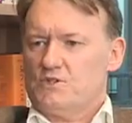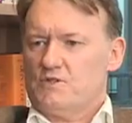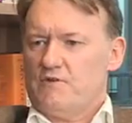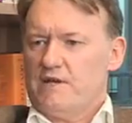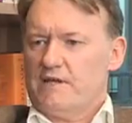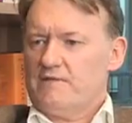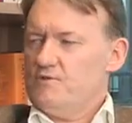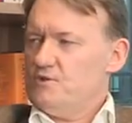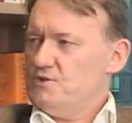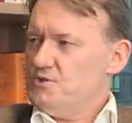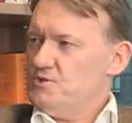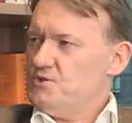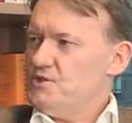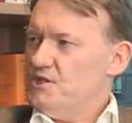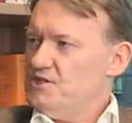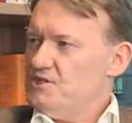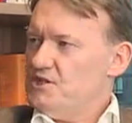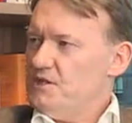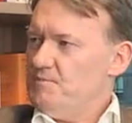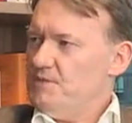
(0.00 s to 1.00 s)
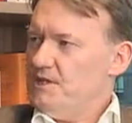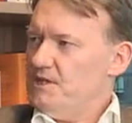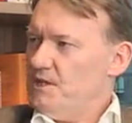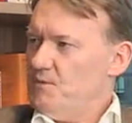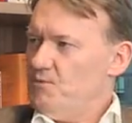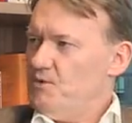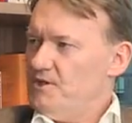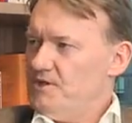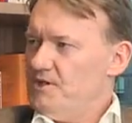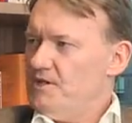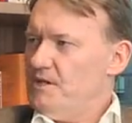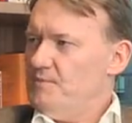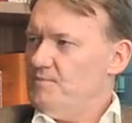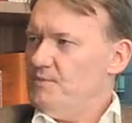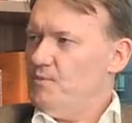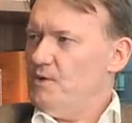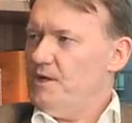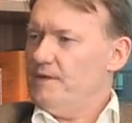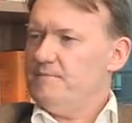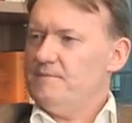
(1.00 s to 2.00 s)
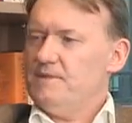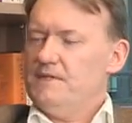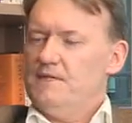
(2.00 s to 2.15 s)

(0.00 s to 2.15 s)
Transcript: Direct versus JJB. They weren't the number one,